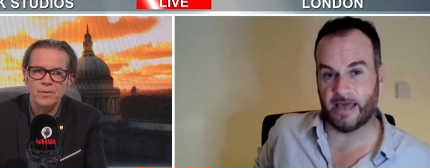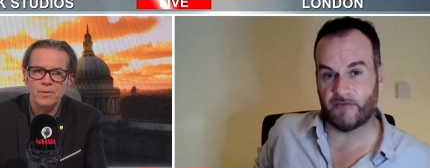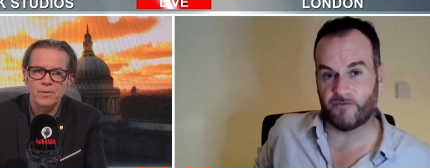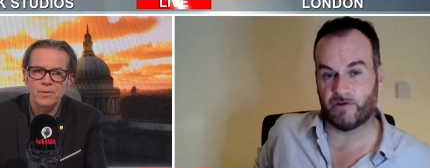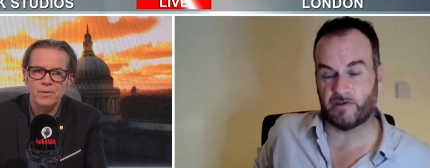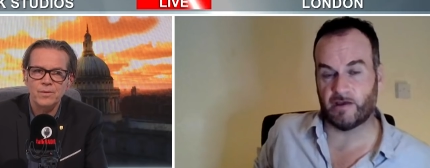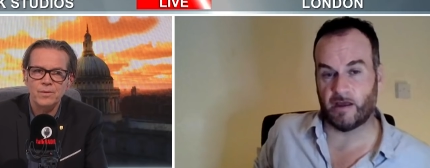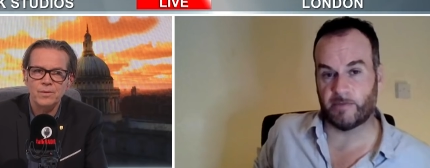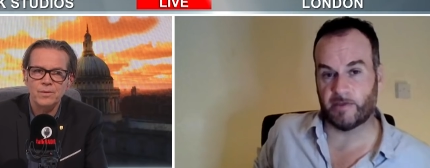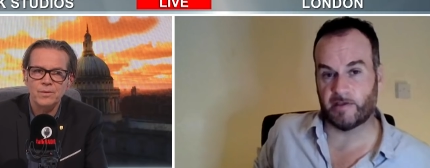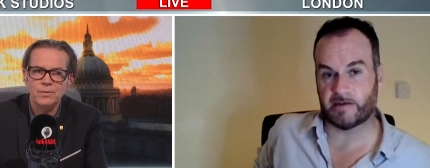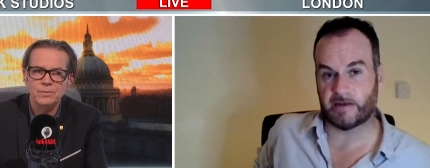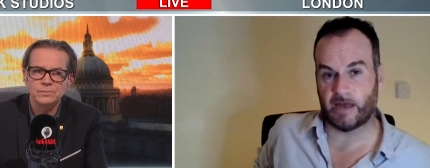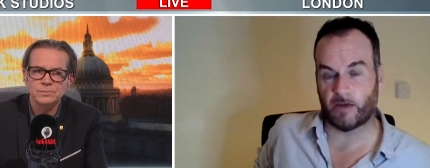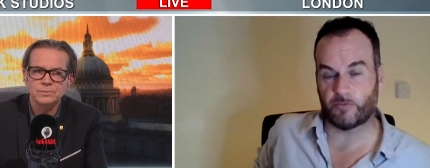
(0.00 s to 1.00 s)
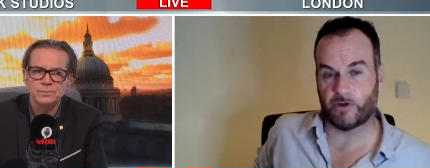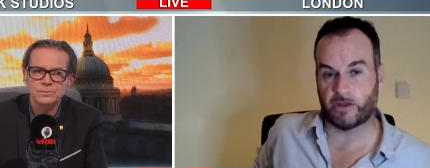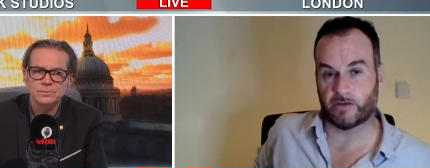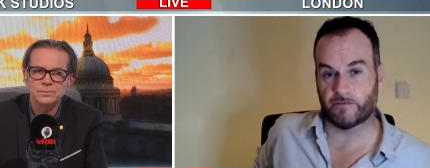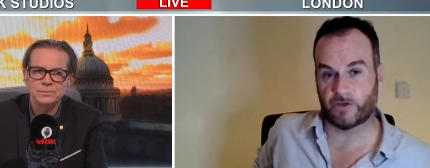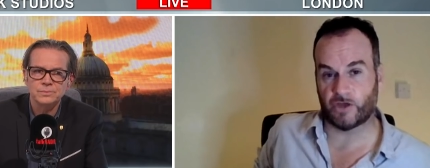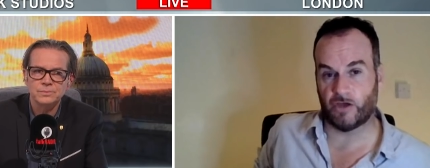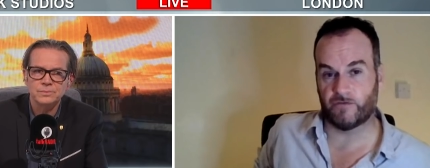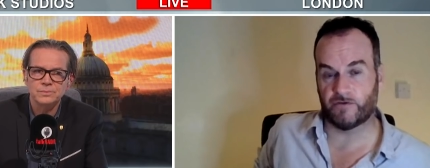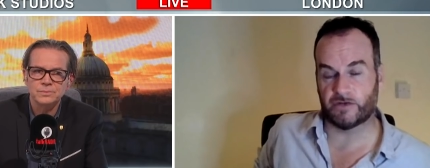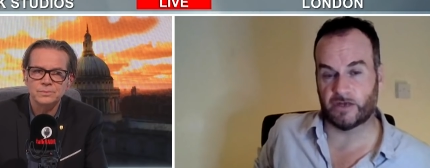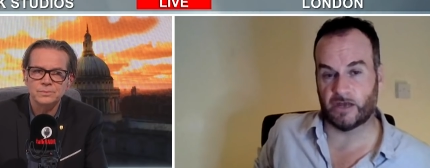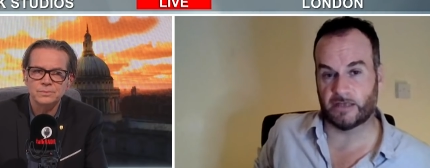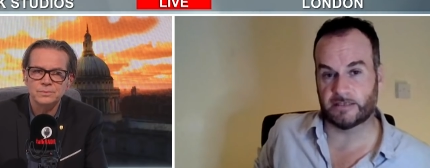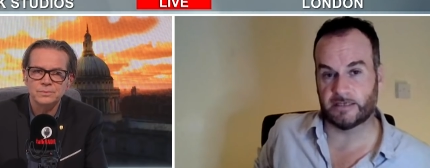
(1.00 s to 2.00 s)
Speaker 1: every time there's an outbreak of
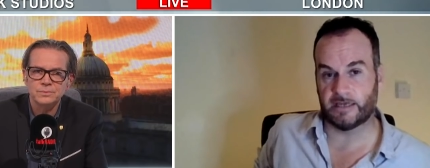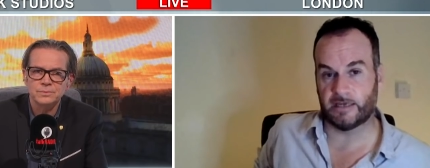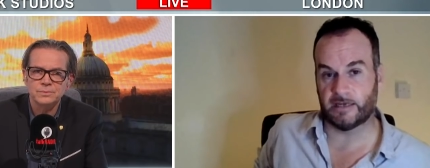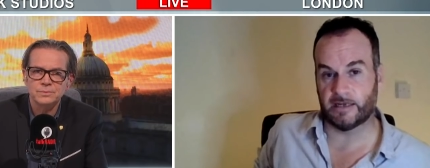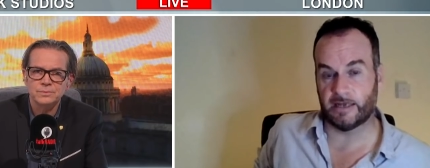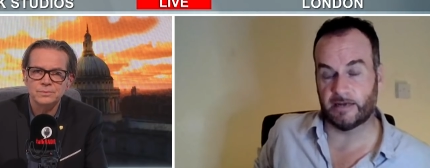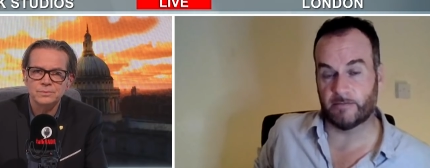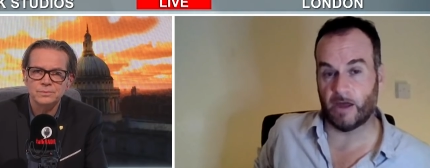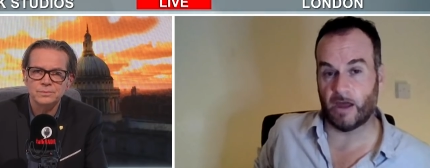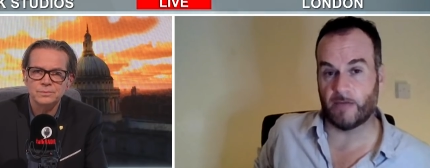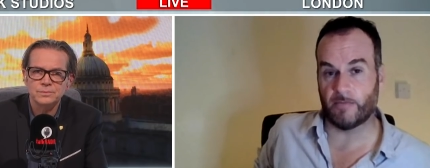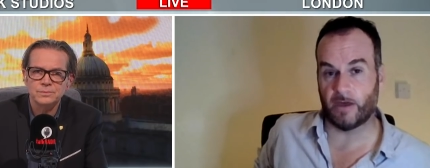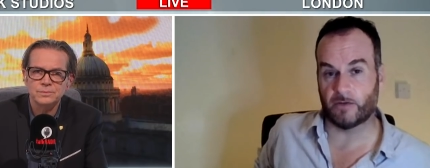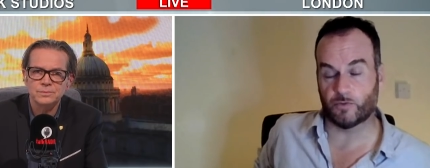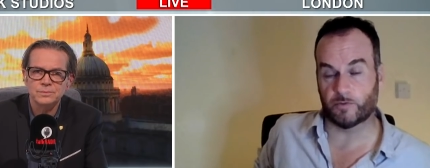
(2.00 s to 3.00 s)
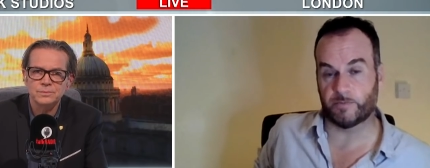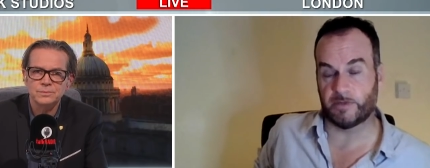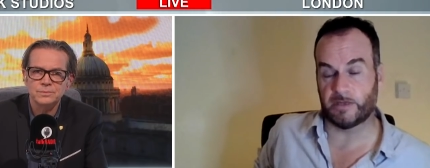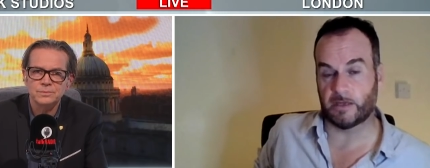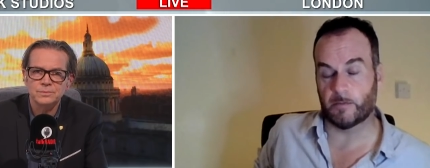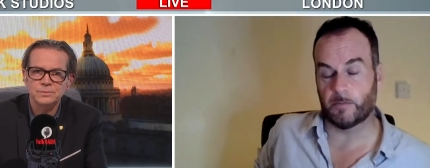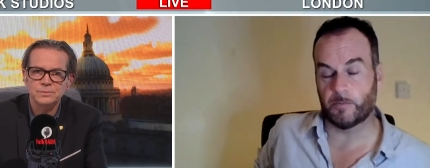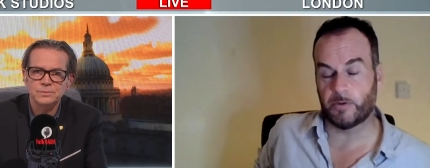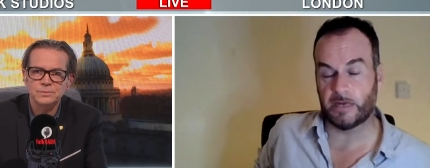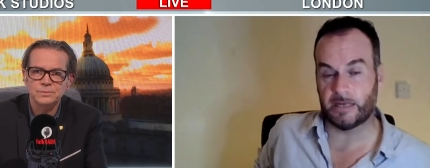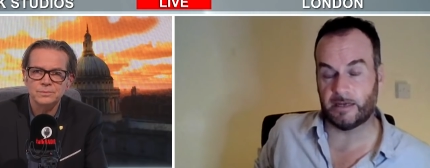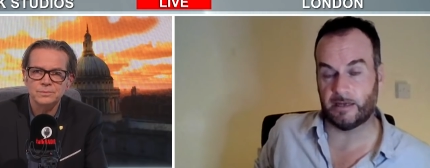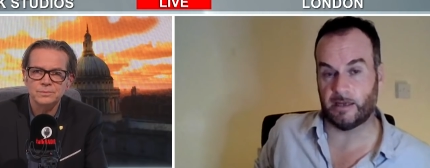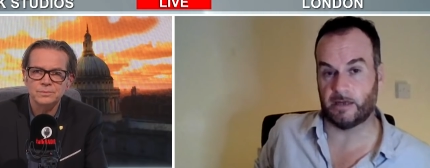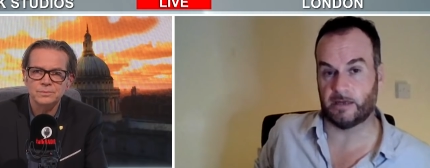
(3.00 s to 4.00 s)
COVID-19 in my mind would be
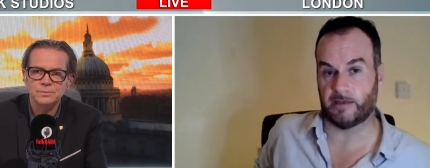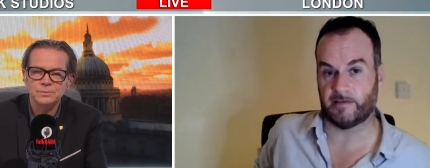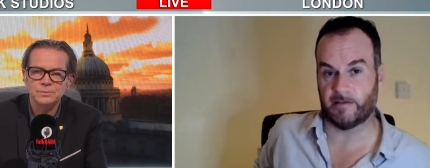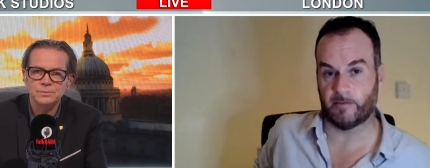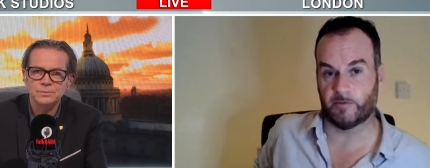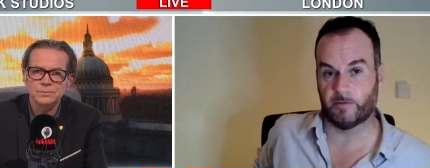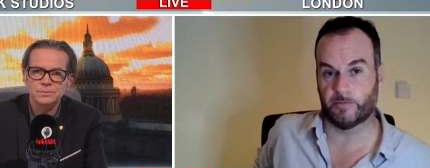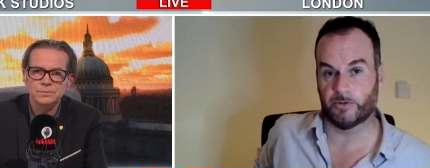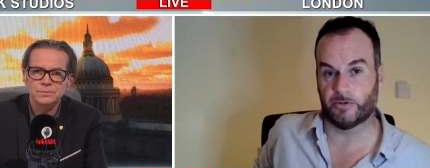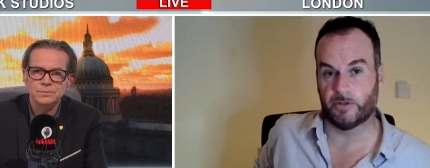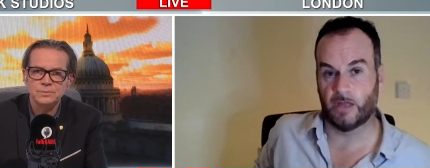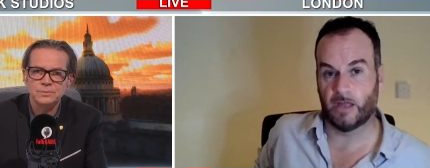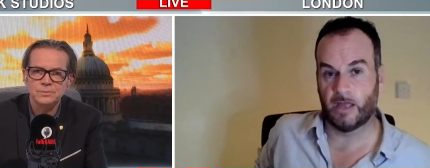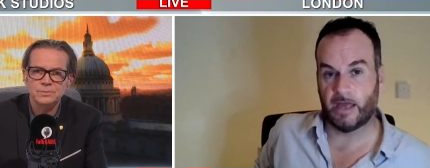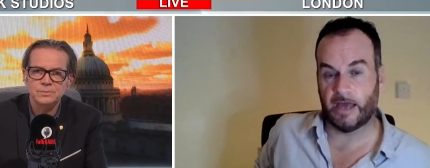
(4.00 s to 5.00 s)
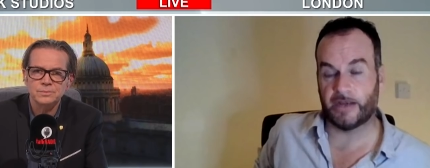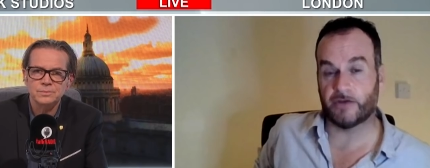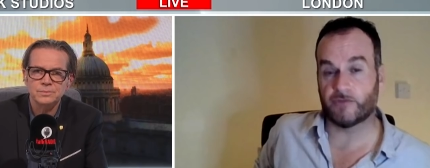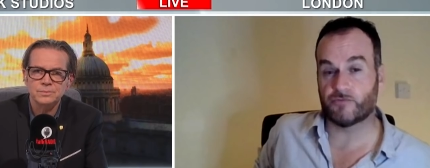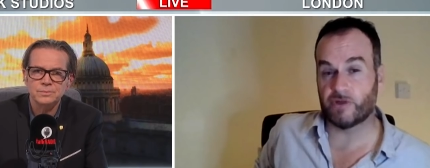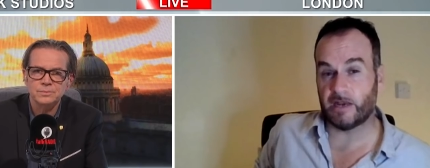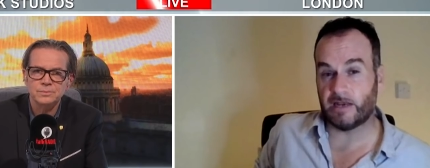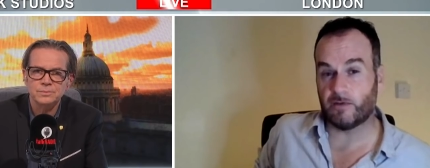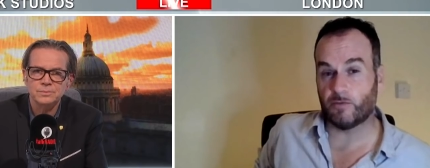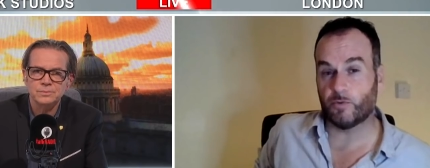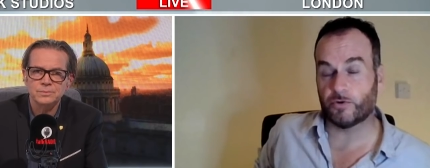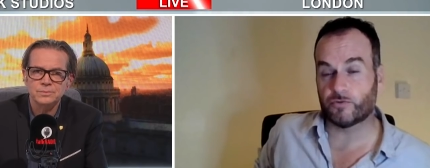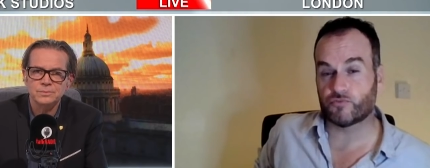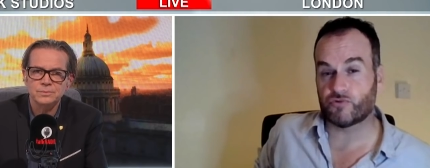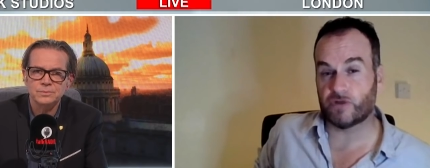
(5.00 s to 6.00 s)
completely unacceptable and it really
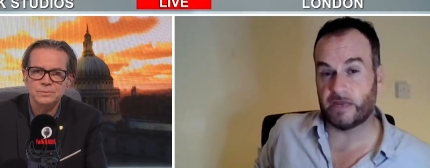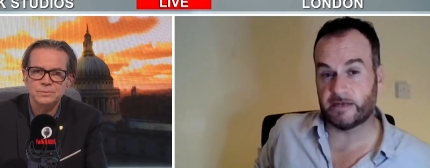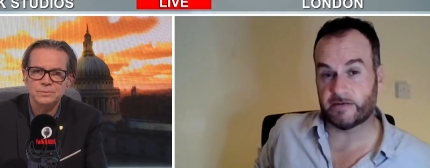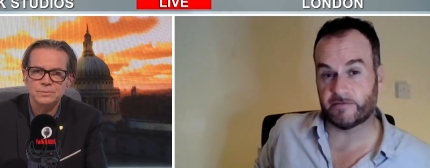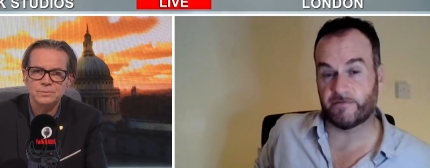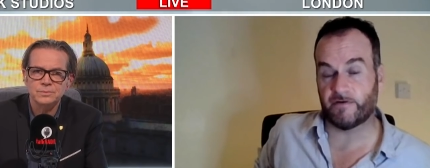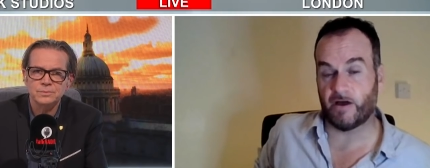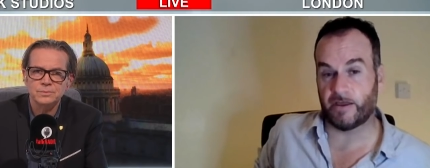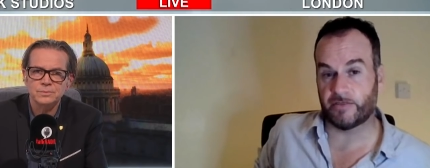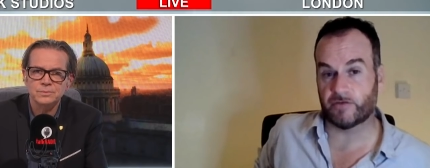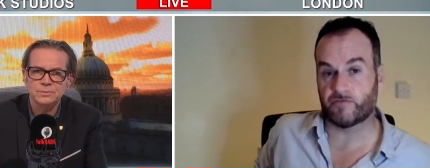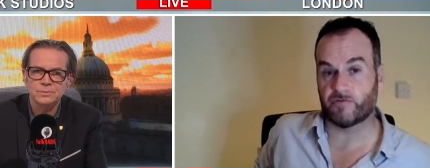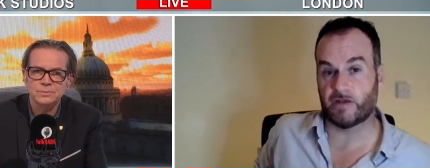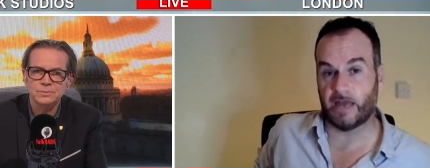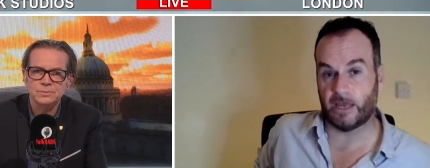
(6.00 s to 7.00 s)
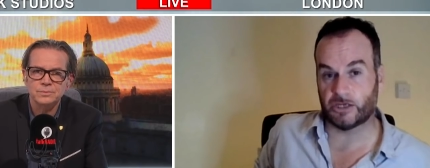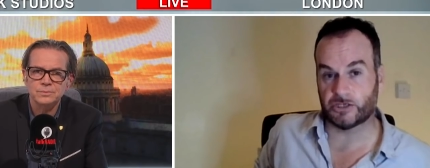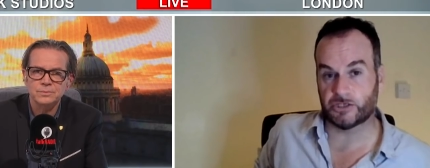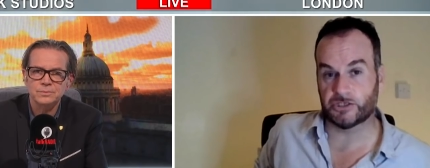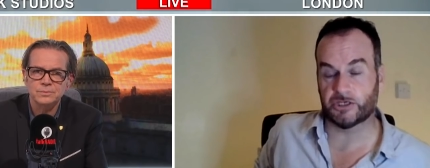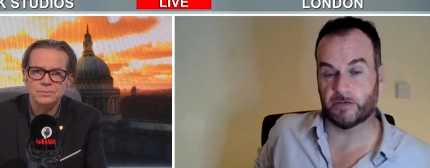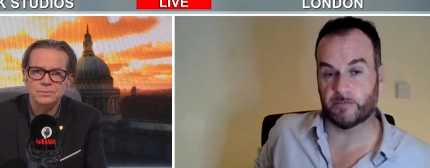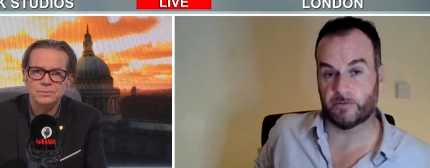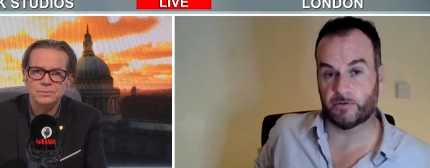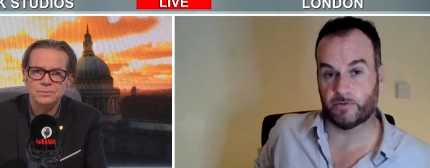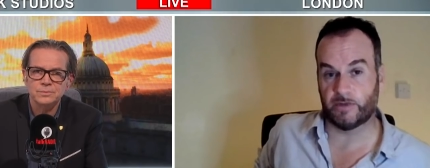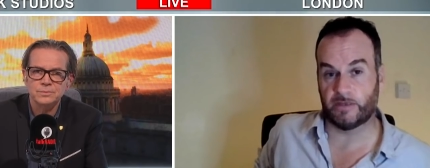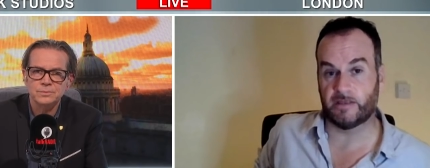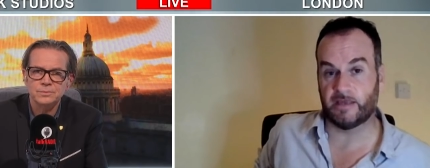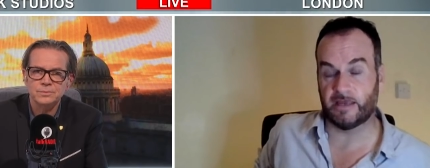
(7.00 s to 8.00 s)
would redefine the relationship
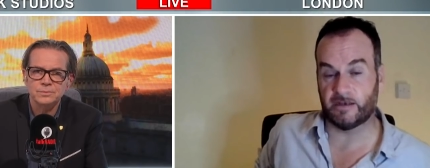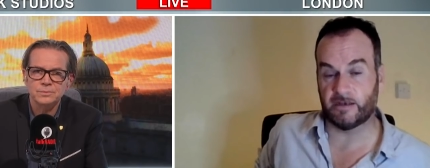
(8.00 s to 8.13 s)
between the